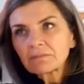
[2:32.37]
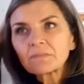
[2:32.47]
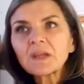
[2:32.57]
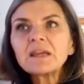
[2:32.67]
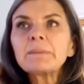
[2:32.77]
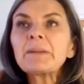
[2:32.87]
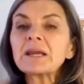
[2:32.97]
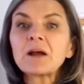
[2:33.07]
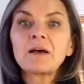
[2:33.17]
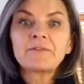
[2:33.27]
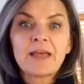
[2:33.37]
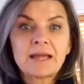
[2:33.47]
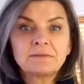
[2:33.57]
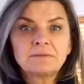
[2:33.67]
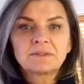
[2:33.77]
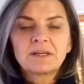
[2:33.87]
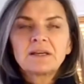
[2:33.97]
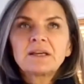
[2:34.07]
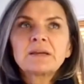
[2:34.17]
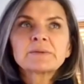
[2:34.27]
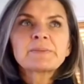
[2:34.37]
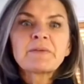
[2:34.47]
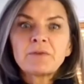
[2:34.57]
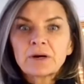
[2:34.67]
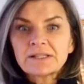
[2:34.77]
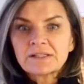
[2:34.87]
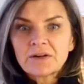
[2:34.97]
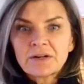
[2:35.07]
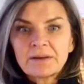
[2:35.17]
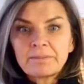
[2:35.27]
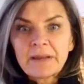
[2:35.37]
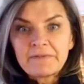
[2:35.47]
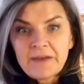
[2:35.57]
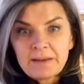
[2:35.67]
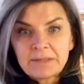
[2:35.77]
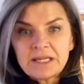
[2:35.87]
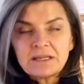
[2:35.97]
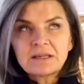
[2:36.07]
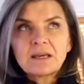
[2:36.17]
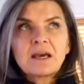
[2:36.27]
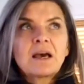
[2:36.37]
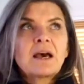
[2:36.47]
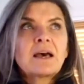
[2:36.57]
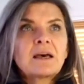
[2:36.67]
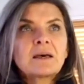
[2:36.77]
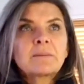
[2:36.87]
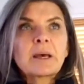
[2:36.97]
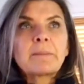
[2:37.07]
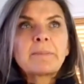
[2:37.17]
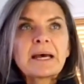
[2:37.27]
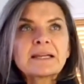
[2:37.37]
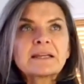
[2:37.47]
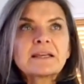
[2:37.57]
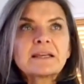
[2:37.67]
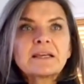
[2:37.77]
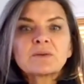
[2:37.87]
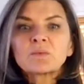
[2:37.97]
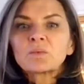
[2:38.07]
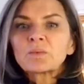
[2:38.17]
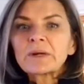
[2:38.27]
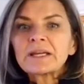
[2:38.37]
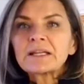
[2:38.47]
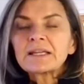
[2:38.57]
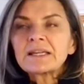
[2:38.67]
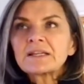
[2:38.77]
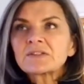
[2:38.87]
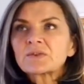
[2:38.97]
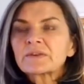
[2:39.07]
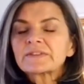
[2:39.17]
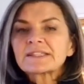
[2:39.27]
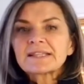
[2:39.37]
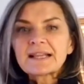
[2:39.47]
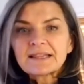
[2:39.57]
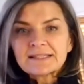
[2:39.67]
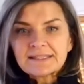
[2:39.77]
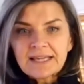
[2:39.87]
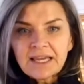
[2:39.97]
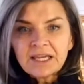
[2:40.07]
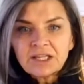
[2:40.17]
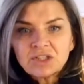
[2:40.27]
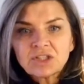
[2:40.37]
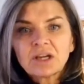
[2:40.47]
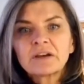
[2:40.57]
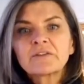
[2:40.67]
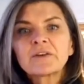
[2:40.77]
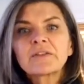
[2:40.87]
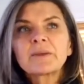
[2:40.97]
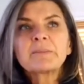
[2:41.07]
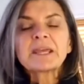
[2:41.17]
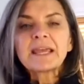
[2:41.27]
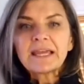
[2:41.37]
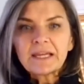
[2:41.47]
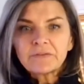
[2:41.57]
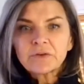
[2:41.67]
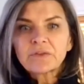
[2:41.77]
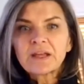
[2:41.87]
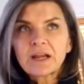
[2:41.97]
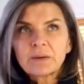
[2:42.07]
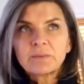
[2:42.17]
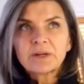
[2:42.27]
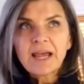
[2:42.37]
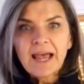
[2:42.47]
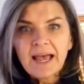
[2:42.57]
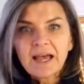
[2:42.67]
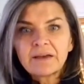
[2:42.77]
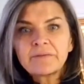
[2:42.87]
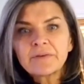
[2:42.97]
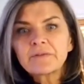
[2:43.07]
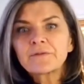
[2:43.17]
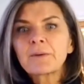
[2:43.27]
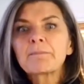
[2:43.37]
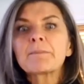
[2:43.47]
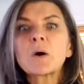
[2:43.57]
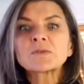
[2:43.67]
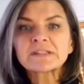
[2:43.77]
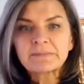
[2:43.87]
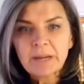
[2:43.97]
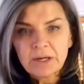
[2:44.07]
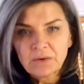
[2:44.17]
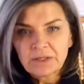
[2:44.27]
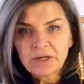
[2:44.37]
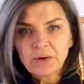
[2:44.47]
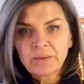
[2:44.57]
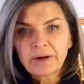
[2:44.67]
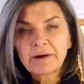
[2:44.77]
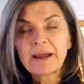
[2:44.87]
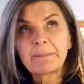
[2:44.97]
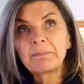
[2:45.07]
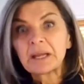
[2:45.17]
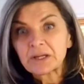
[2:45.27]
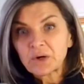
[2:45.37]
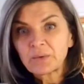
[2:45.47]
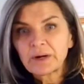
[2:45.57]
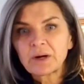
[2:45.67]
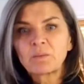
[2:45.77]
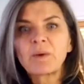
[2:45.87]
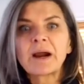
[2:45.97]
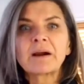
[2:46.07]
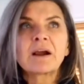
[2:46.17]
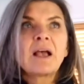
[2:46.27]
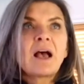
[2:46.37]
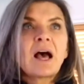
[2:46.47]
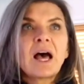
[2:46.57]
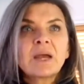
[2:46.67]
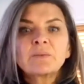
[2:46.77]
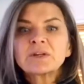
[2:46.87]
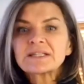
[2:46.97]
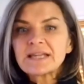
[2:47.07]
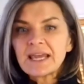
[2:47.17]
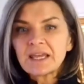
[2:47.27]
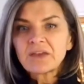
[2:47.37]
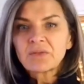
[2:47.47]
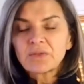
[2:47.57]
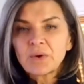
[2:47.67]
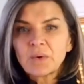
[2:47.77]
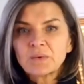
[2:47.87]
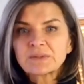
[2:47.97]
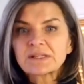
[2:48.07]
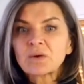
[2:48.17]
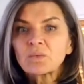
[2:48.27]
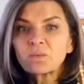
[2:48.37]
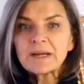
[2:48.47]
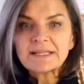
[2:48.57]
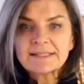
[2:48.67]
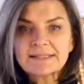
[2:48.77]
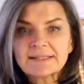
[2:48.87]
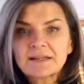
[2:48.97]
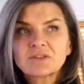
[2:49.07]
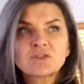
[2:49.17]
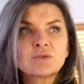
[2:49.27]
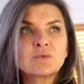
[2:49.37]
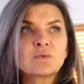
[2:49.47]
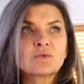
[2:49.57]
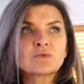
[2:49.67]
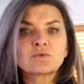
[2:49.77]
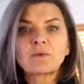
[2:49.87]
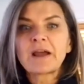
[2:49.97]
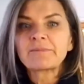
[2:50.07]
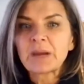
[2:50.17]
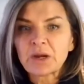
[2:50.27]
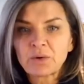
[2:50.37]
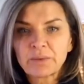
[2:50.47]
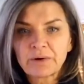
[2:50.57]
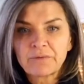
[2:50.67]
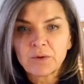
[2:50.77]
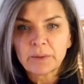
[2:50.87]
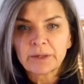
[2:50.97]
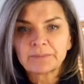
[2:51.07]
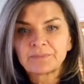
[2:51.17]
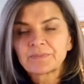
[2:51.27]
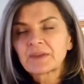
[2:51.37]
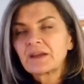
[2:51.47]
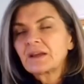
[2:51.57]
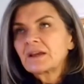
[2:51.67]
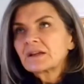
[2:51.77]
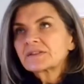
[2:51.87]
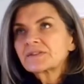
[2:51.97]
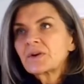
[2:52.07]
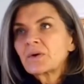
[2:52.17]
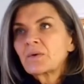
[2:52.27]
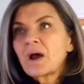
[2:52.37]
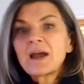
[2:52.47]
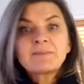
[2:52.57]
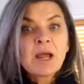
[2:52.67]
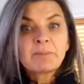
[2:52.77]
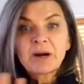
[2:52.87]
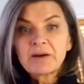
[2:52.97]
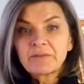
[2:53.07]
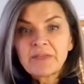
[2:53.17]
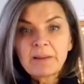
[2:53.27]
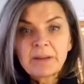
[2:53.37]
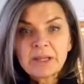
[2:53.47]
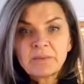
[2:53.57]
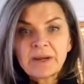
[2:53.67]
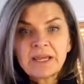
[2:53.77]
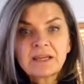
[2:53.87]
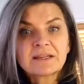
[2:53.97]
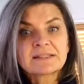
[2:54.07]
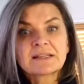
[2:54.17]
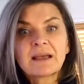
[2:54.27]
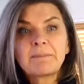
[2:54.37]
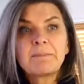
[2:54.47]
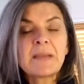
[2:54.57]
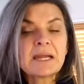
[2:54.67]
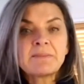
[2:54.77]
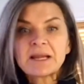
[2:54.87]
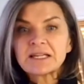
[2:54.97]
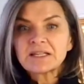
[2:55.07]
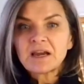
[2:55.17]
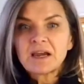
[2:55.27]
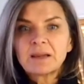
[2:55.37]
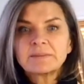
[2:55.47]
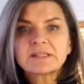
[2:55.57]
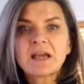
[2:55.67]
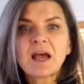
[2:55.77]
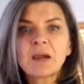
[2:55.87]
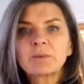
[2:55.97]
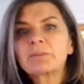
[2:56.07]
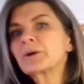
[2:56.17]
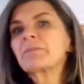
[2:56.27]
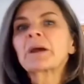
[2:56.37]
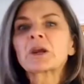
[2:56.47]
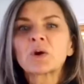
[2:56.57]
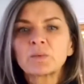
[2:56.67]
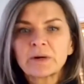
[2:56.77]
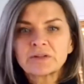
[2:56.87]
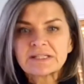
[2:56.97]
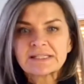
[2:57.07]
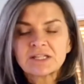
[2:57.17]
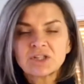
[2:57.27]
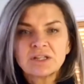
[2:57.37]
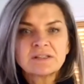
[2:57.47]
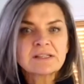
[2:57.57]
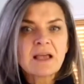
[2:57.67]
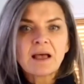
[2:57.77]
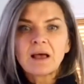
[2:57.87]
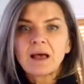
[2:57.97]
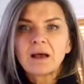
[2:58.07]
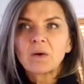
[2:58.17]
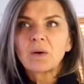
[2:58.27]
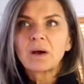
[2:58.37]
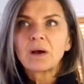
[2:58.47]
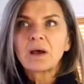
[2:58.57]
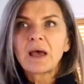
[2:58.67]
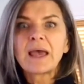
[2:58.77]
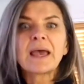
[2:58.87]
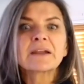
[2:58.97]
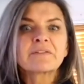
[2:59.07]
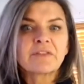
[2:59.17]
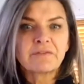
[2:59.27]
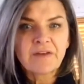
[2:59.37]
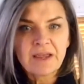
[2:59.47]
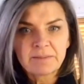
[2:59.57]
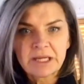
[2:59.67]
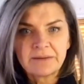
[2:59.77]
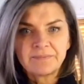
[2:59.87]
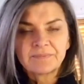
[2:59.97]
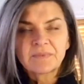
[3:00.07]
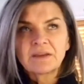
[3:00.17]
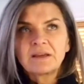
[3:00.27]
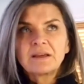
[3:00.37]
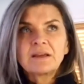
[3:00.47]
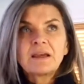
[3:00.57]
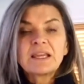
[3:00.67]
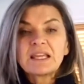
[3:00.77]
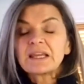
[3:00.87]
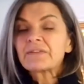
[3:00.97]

It paid off then. It was before I started my family, but it really sort of set the stage of the behavior that I would have for most of my early career and mid-career, where I would take those risks to drive my career forward. So I'm not proud of that, by the way, because many times I would put my career decisions ahead of the family, even